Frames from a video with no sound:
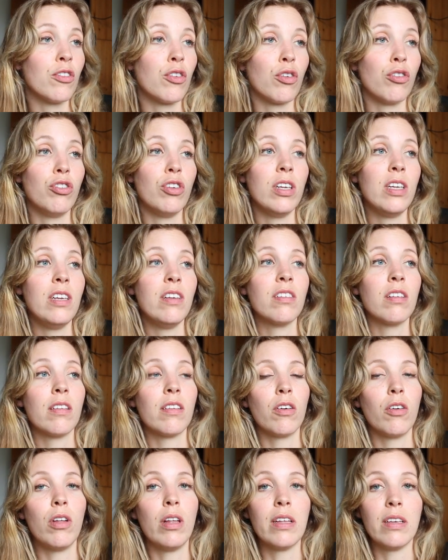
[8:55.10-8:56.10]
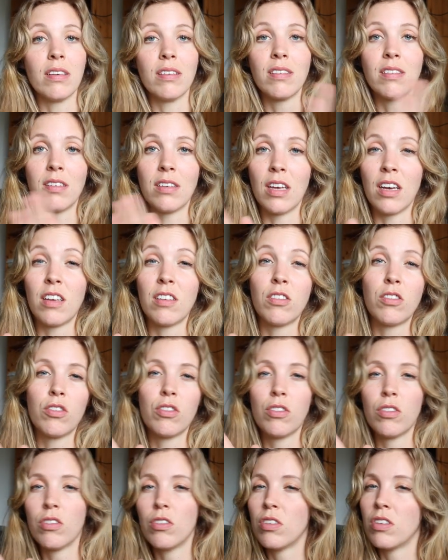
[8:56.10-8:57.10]
she needs to tell, like,
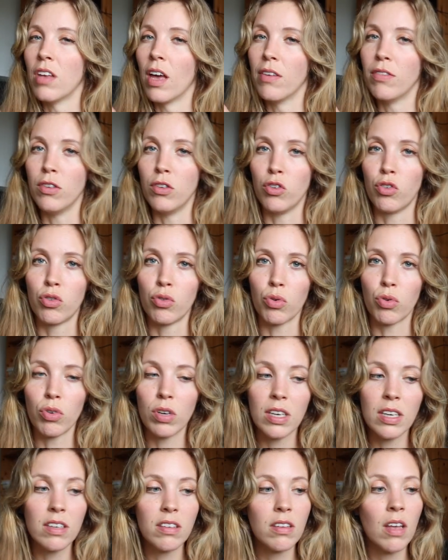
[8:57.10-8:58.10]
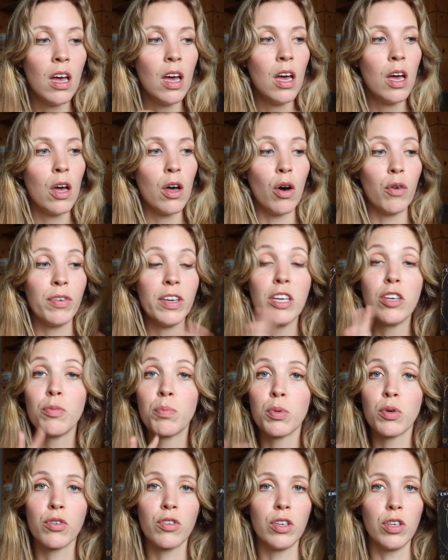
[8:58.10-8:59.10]
six, seven stories of each
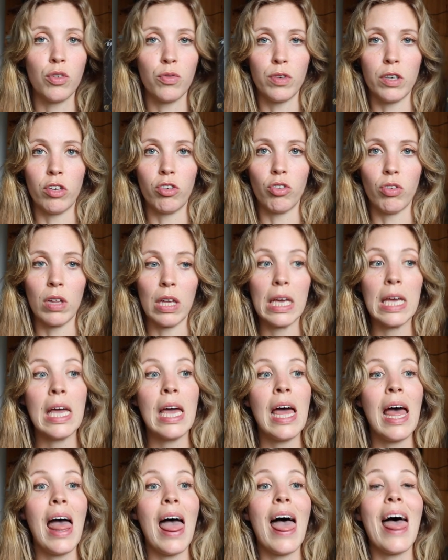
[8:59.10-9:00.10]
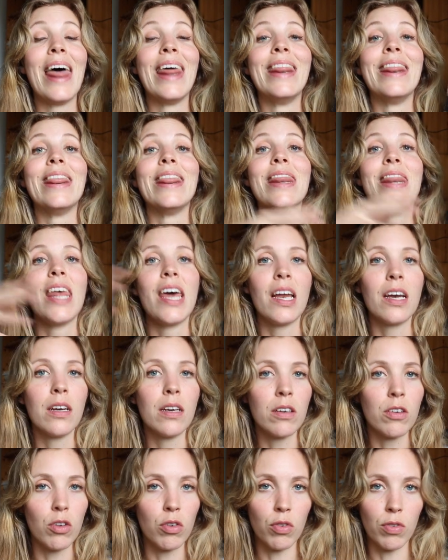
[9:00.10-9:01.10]
person individually, and
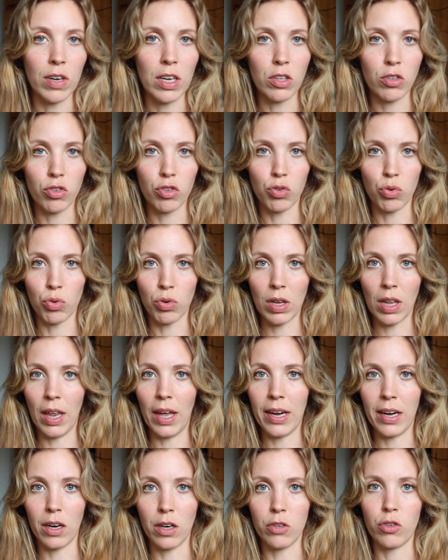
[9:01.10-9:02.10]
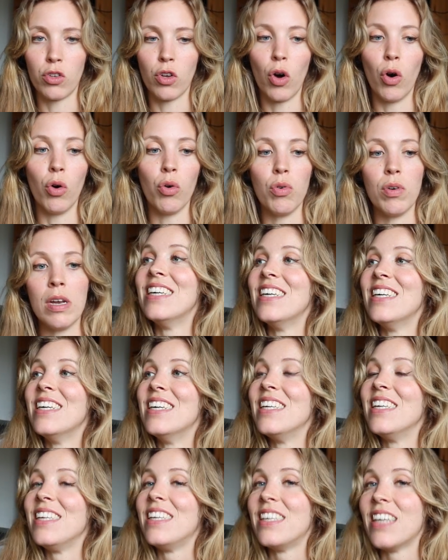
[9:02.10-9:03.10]
then the great storyline on its own.
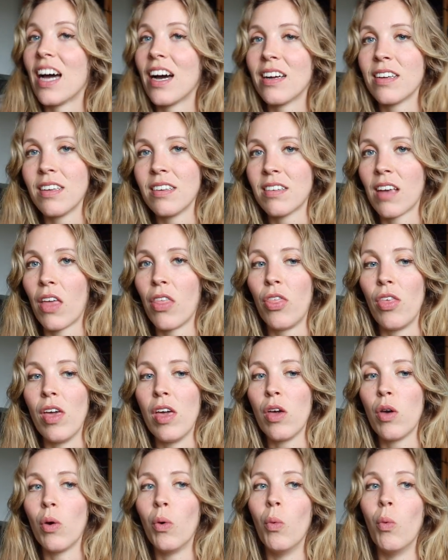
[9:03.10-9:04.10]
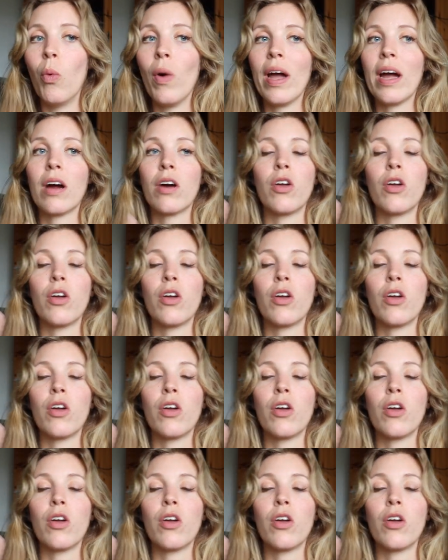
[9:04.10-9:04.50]
And that is, I think, where